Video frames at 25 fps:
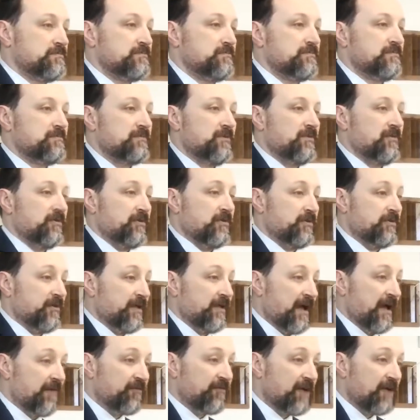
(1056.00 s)
So
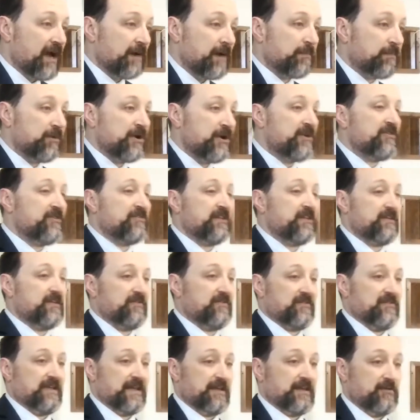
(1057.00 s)
I've got to preach these
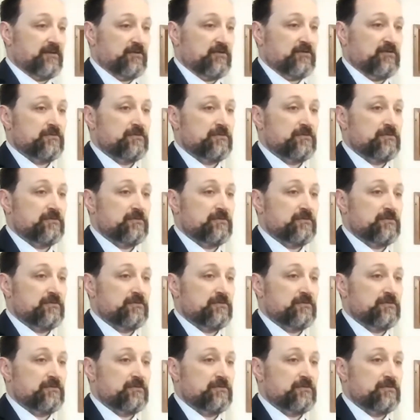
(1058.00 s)
things.